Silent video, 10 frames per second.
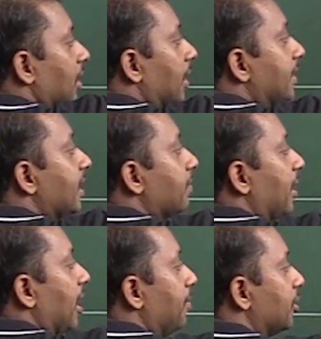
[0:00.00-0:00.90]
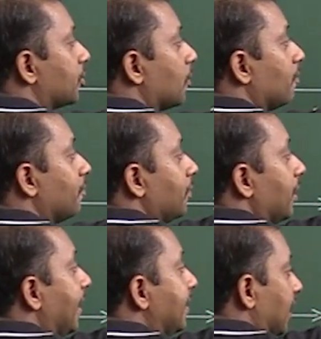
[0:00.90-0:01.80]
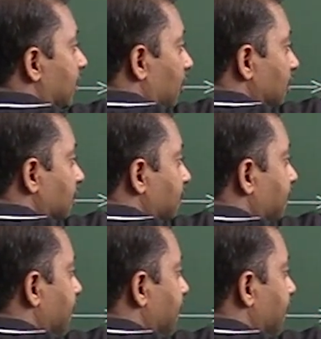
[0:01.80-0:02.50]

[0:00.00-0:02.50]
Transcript: let there be emission of 8 electrons.